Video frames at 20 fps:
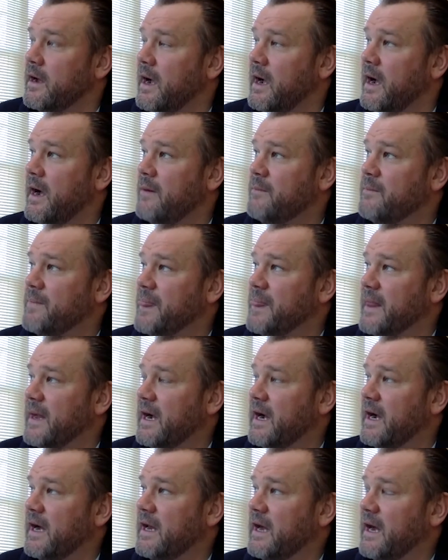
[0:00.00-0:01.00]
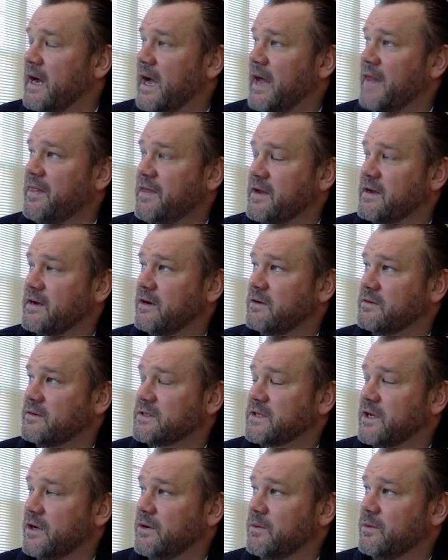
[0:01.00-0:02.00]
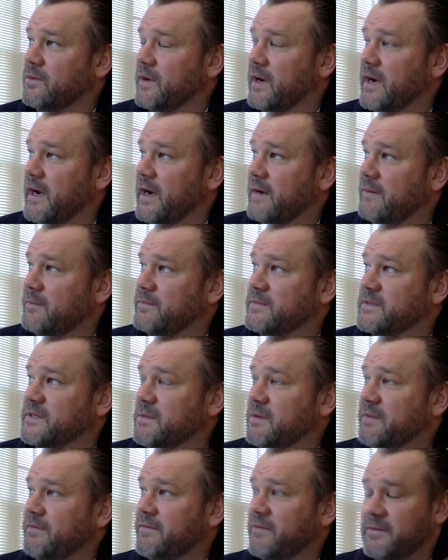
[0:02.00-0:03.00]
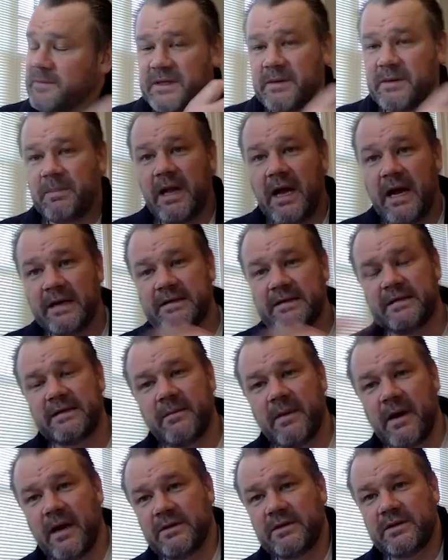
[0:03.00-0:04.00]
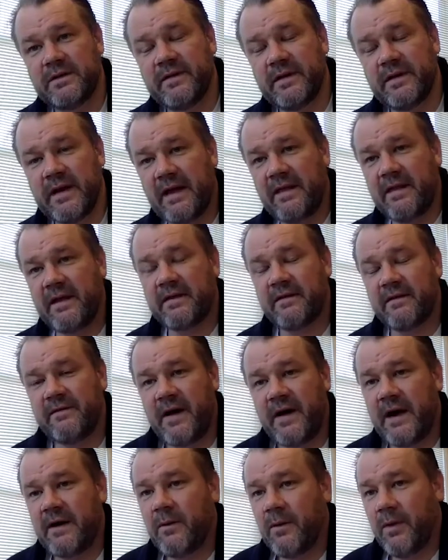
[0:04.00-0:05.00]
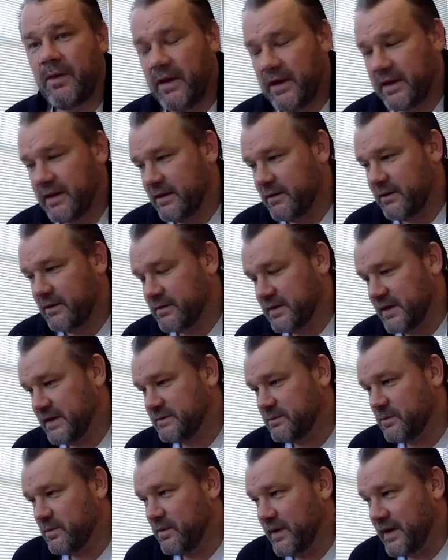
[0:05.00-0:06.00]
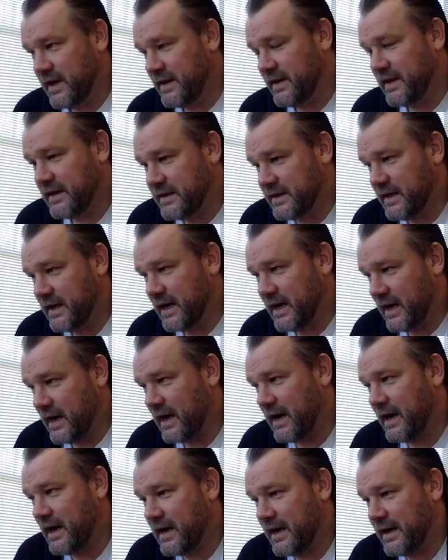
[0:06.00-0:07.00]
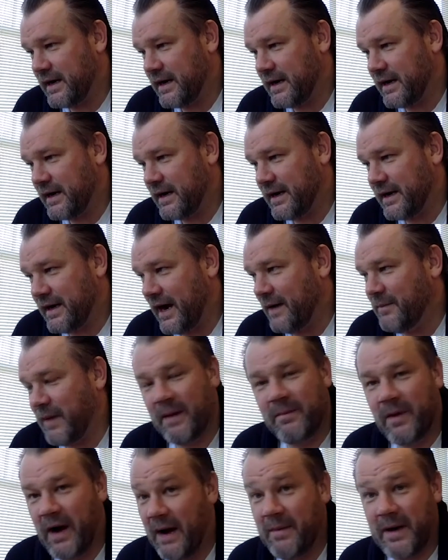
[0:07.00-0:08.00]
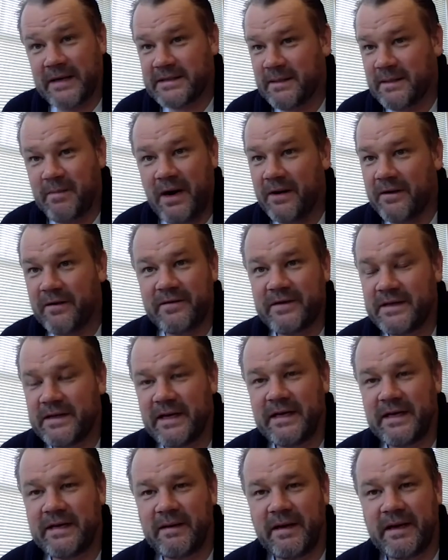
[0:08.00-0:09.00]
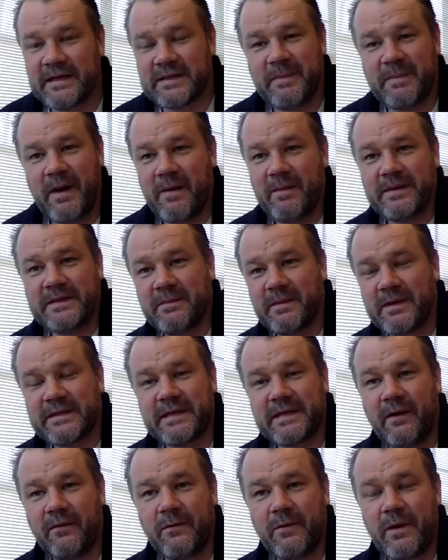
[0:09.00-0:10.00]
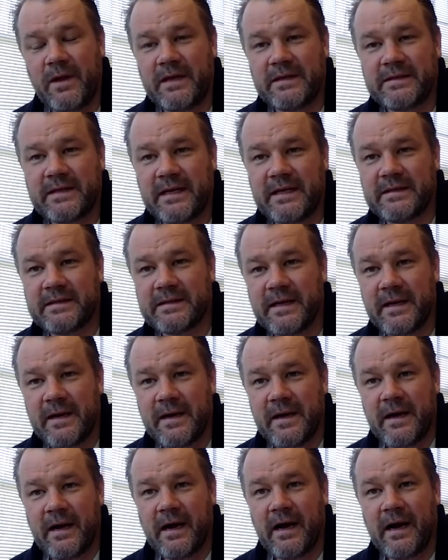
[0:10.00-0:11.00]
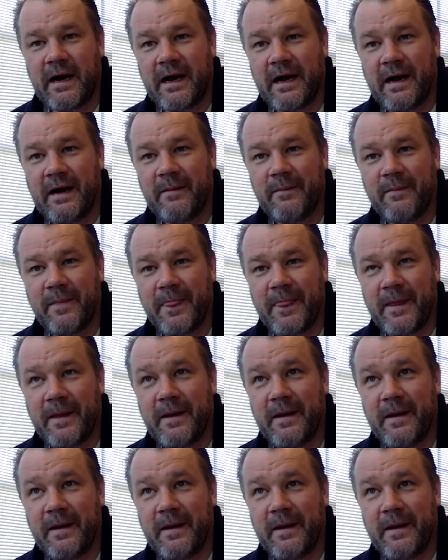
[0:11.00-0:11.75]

Um, I, I, think also, um, so moving from supply to demand driven, I think the final thing that it, that uh, I'm, I'm, actually part of and, and experimenting myself with is is um,